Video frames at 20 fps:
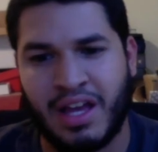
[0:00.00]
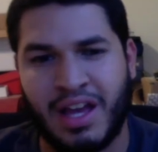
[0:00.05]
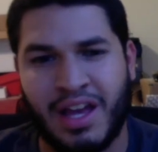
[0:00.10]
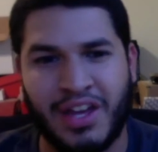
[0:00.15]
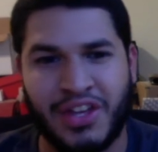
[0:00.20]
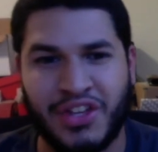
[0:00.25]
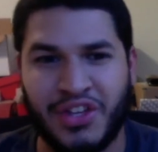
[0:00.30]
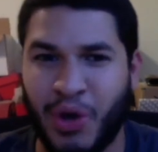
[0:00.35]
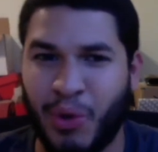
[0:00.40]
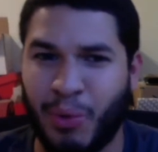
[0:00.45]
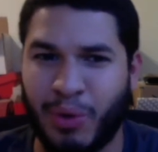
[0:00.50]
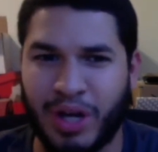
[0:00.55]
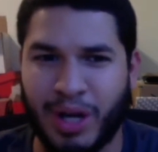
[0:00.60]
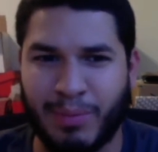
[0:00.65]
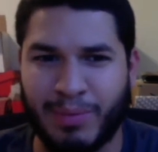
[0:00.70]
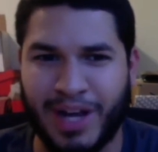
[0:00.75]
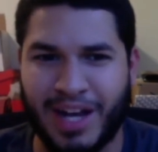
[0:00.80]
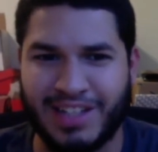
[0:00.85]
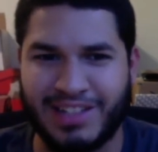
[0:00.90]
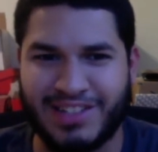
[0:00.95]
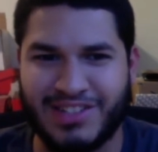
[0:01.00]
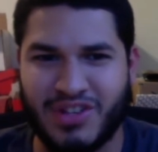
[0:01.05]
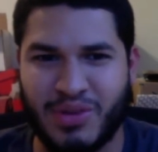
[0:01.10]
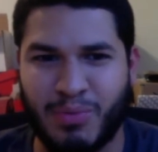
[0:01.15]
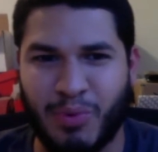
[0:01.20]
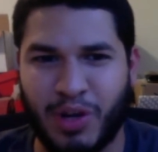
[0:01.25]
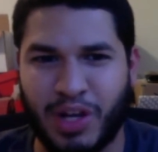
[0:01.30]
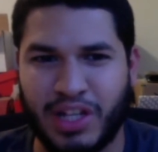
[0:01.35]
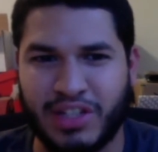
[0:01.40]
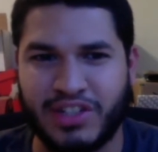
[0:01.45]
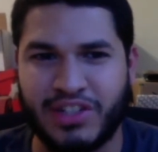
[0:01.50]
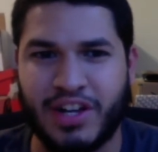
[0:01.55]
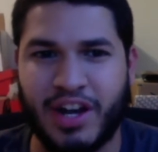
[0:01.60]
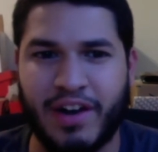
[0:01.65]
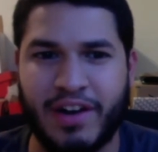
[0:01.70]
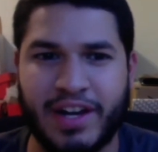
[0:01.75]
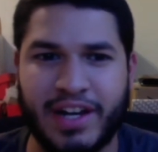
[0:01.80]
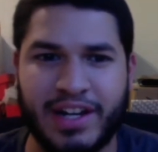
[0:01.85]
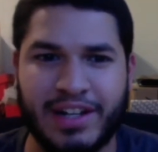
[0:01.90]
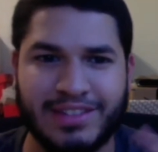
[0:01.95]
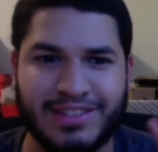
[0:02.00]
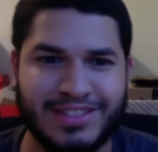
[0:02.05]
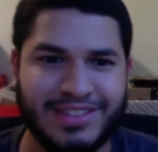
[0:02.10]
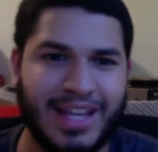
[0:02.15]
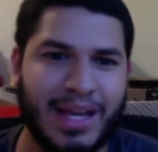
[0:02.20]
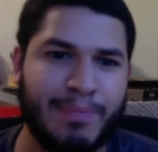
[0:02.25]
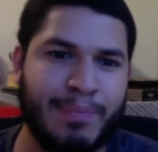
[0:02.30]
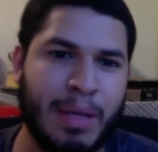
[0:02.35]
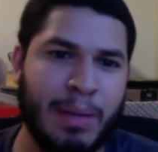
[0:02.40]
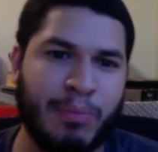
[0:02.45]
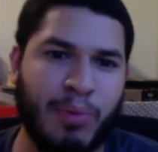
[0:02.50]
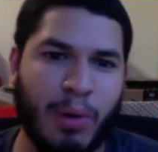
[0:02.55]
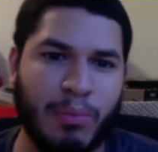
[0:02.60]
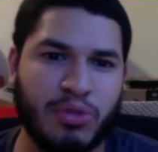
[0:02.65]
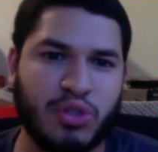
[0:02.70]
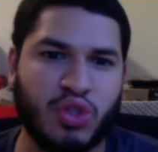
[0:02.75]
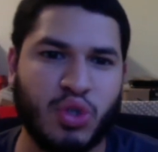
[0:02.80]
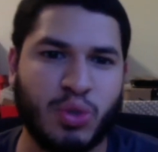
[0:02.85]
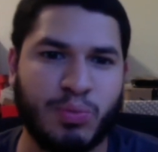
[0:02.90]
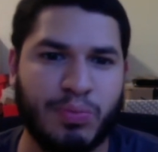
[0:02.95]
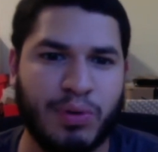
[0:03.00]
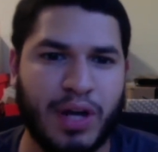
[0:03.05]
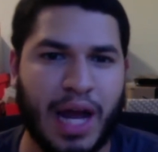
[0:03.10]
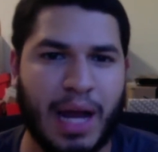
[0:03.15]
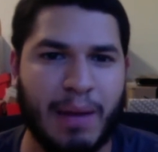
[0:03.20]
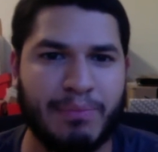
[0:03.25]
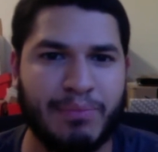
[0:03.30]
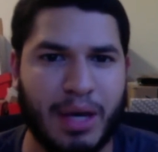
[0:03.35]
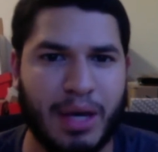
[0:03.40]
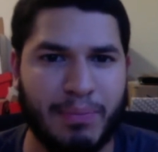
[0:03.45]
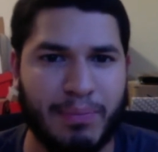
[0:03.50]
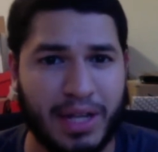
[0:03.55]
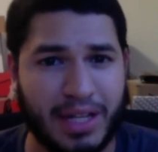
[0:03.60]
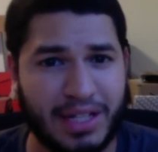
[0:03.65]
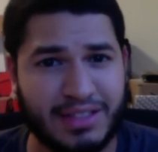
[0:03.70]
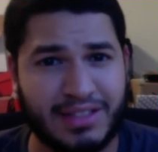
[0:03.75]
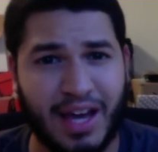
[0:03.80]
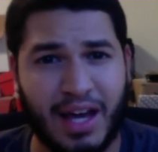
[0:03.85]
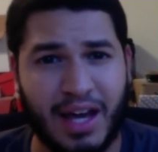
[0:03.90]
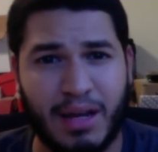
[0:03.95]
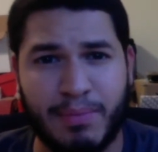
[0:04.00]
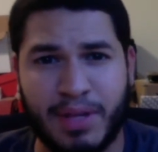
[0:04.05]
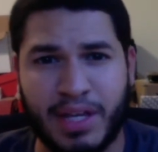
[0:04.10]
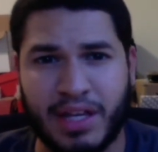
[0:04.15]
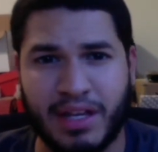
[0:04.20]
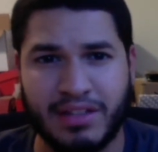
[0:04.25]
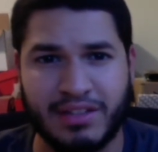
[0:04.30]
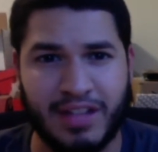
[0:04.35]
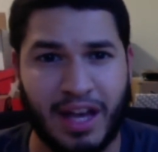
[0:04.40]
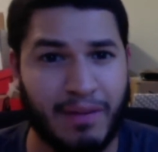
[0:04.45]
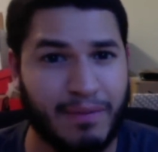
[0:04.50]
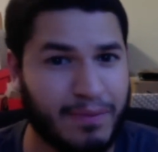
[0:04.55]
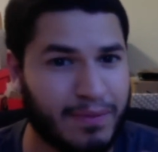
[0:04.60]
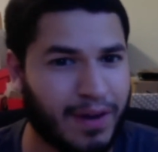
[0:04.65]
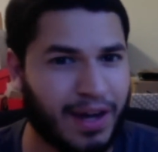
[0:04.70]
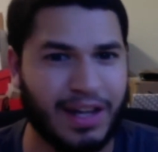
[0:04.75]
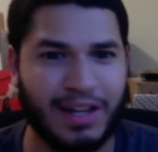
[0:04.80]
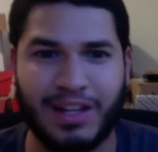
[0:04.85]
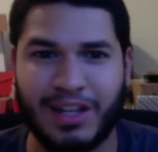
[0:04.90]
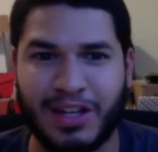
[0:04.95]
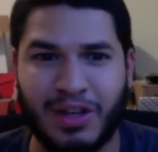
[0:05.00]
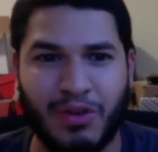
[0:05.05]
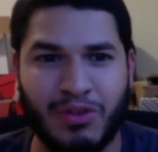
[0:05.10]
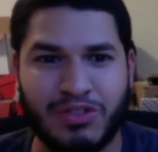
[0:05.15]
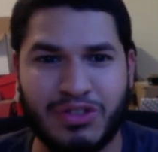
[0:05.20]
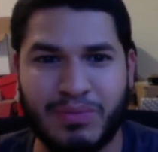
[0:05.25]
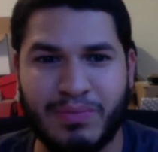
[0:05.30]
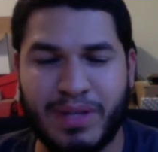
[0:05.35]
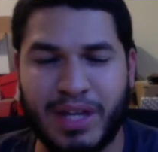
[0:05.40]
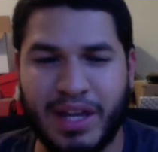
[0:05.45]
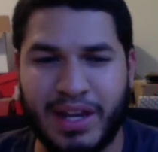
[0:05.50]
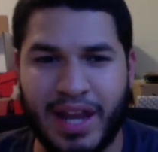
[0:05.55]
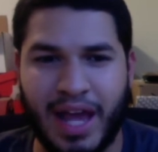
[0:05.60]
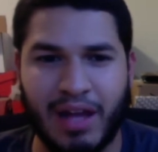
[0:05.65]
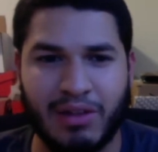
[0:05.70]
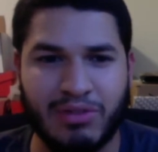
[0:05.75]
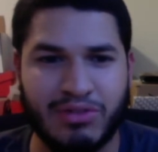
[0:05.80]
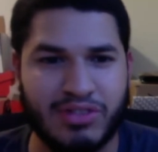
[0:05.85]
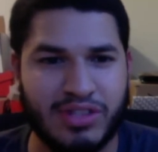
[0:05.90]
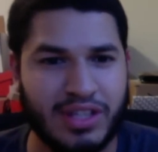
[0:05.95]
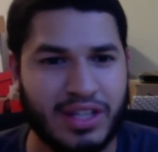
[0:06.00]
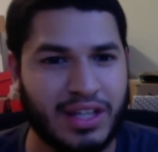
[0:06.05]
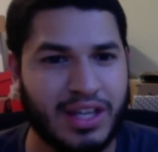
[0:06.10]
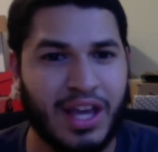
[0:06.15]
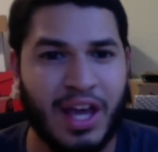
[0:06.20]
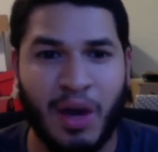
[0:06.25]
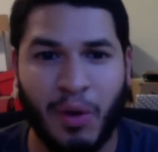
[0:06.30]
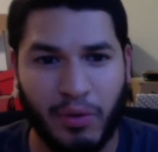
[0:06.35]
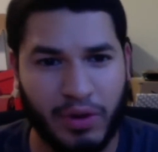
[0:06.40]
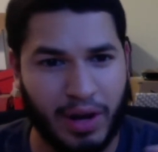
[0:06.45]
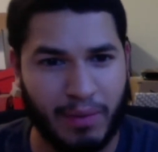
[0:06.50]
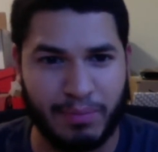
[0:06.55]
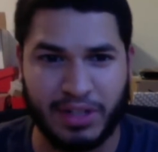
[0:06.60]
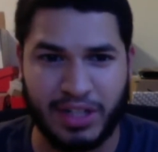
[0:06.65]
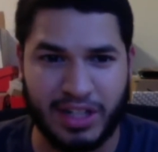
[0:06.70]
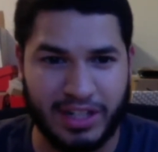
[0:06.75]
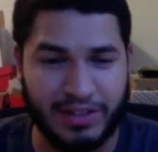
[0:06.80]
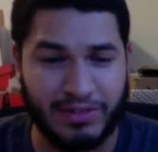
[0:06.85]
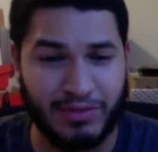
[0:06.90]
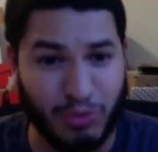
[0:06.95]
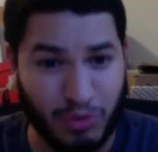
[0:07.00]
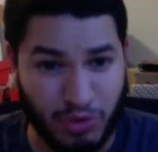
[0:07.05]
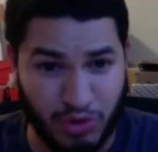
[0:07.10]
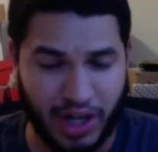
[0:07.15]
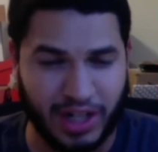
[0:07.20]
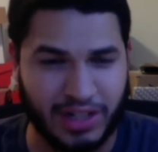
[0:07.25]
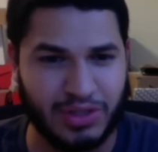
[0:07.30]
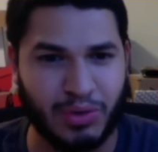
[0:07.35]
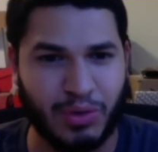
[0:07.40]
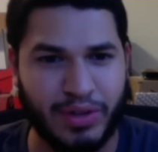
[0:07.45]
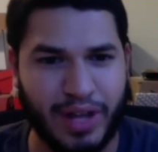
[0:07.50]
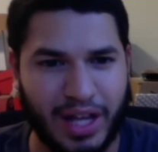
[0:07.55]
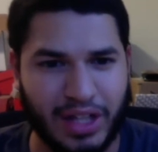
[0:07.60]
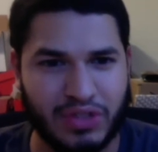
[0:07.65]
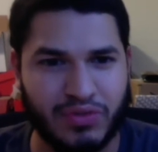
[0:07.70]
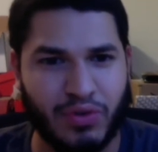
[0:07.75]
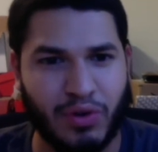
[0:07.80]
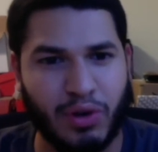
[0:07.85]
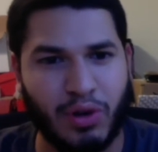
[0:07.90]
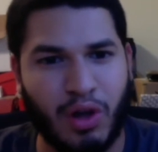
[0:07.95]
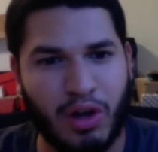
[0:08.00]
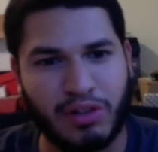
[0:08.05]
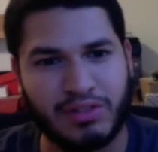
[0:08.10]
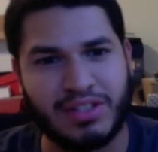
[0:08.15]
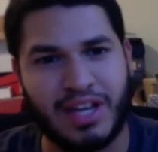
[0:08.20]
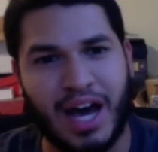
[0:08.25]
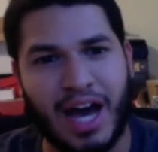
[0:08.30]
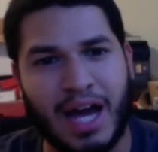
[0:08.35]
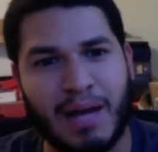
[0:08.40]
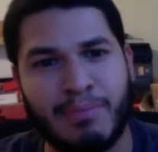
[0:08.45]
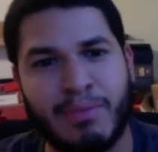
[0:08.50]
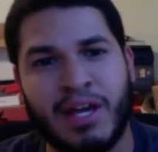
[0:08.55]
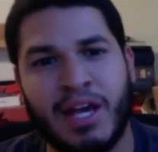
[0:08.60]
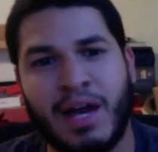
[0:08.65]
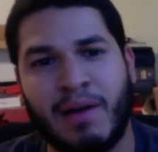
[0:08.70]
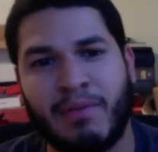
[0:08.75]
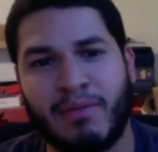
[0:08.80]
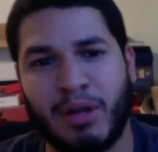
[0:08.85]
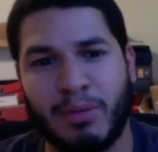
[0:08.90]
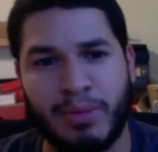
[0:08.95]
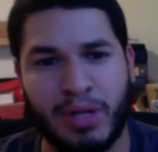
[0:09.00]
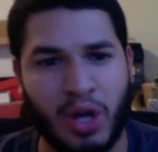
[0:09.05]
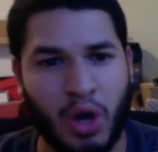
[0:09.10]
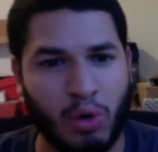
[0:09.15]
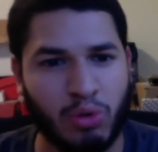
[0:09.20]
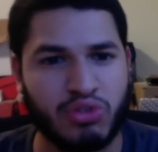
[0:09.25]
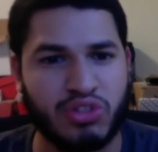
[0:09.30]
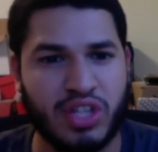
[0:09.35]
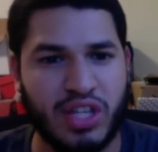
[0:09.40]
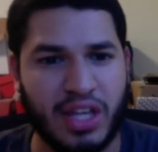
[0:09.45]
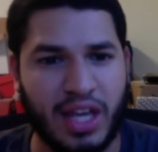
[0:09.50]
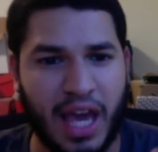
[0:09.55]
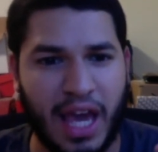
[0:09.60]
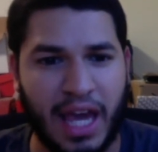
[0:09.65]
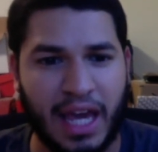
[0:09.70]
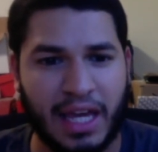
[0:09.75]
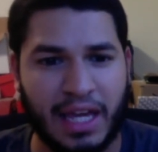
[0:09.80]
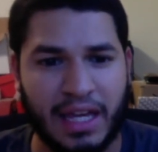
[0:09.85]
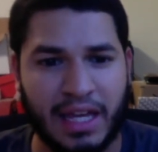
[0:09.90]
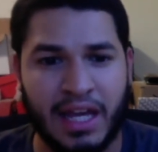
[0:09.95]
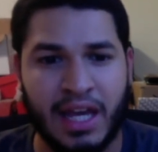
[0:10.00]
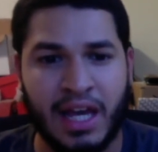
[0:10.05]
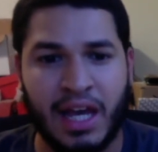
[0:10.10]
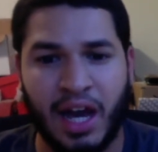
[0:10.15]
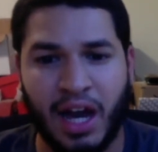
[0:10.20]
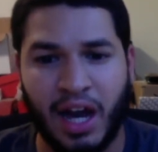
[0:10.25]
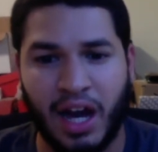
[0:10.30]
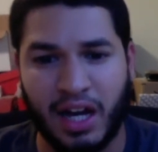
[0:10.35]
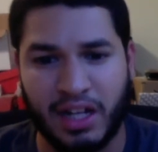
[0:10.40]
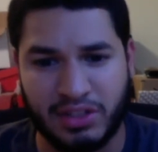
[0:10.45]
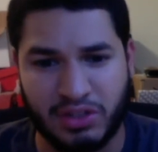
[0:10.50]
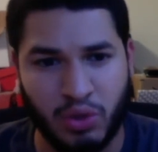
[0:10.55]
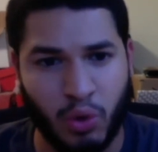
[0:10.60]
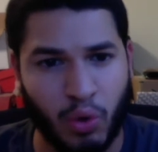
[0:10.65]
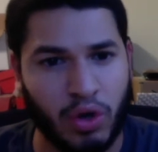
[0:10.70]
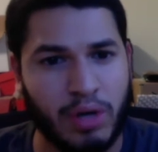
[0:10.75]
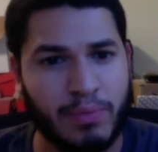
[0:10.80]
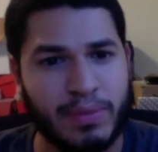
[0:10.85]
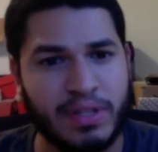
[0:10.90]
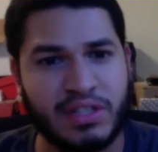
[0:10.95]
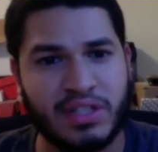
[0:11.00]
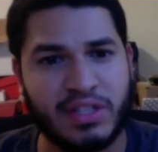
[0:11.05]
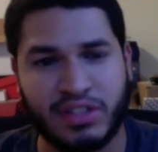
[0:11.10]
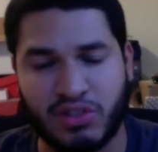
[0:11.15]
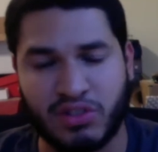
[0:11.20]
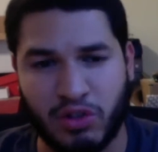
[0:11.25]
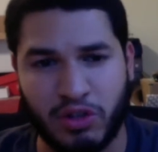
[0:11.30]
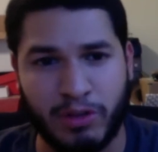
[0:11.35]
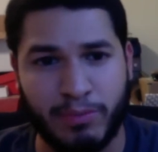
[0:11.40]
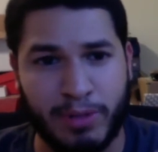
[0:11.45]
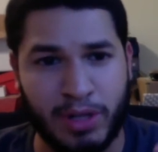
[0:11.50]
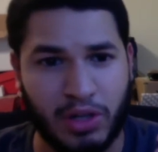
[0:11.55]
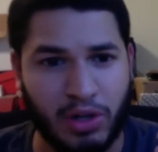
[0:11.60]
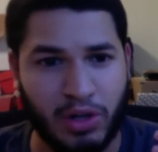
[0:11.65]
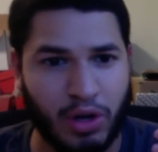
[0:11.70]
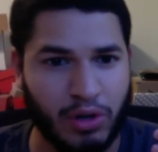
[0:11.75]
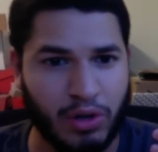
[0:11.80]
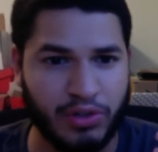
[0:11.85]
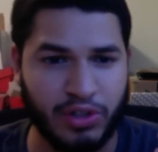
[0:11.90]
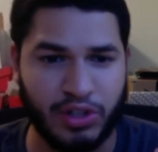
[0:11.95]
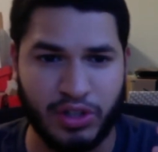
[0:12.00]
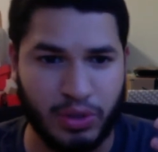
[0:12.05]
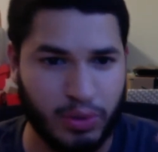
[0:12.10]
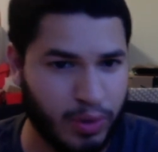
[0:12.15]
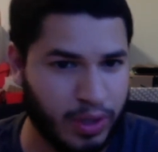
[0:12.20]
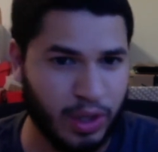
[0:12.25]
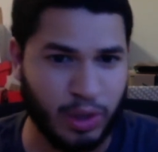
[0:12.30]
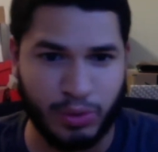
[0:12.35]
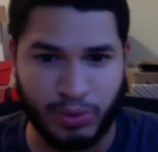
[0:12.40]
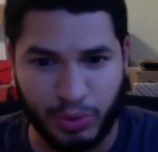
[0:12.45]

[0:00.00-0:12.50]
Yo, what up, guys? It's your boy Legendary here, and today, people, I'm super hyped up and excited because I'm finally going to be announcing what I've been trying to announce for a long time. I'm going to be hosting a tournament. It's going to be called the Yu-Gi-Oh!